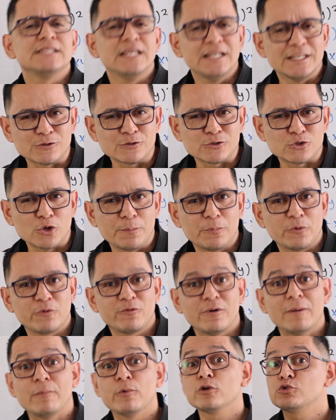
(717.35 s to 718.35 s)
If you liked
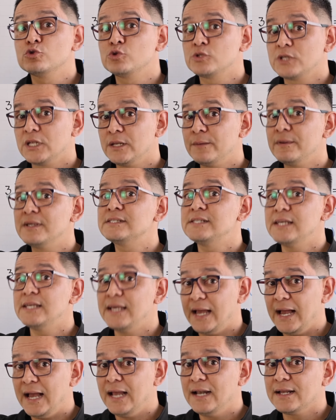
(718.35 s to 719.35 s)
it, please
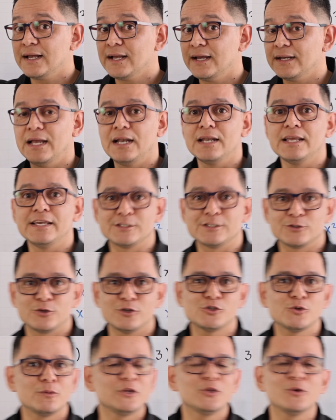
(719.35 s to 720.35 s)
subscribe to the channel.
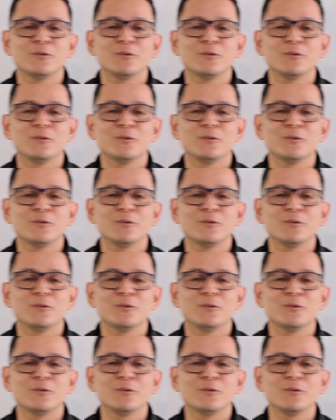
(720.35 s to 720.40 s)
I'm